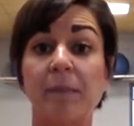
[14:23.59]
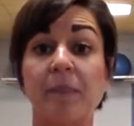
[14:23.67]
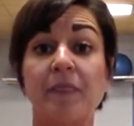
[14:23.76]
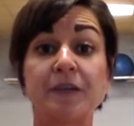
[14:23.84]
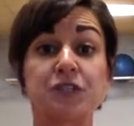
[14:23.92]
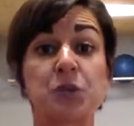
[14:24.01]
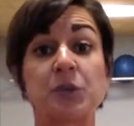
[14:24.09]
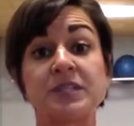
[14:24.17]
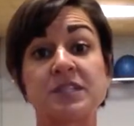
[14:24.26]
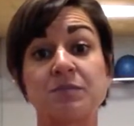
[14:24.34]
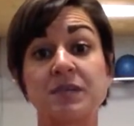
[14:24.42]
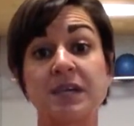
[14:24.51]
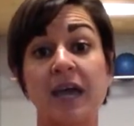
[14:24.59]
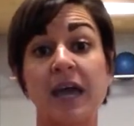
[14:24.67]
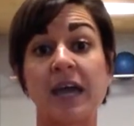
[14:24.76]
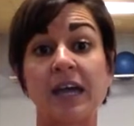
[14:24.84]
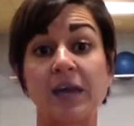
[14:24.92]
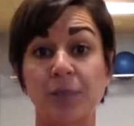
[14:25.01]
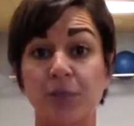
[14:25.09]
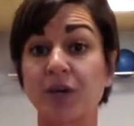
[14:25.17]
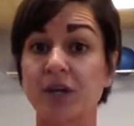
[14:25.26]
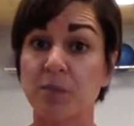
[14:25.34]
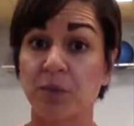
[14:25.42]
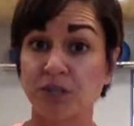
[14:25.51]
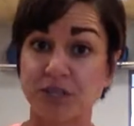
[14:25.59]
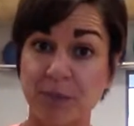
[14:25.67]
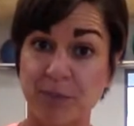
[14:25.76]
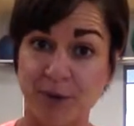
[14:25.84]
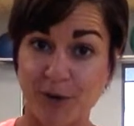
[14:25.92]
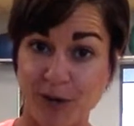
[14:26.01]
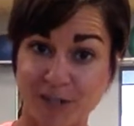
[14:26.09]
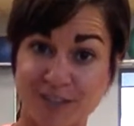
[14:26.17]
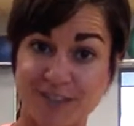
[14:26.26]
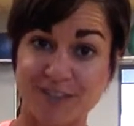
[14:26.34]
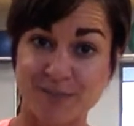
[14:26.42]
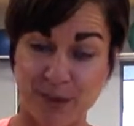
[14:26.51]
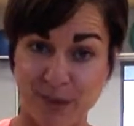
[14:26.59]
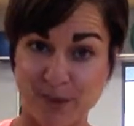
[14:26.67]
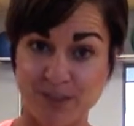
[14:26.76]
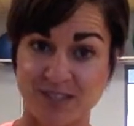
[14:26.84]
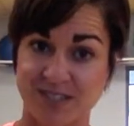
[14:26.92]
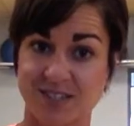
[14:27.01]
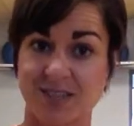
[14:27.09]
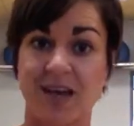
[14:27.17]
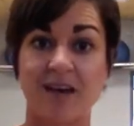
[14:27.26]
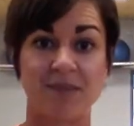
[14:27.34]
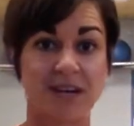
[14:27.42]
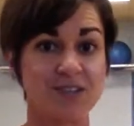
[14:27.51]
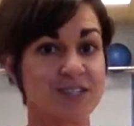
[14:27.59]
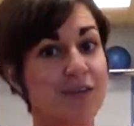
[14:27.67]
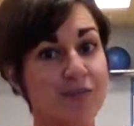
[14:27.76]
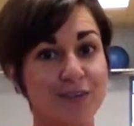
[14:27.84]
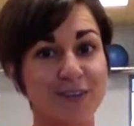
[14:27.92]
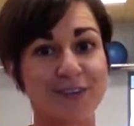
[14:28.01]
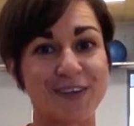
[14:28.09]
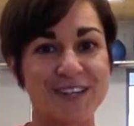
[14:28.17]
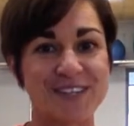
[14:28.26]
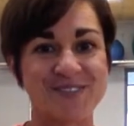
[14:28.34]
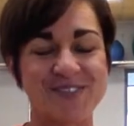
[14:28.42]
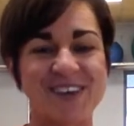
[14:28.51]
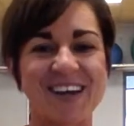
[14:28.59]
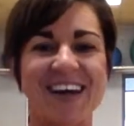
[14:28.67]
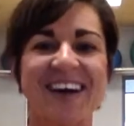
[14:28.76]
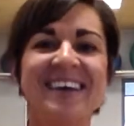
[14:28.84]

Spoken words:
there's going to be a pretty push-up progressions post. How's that for alliteration for you?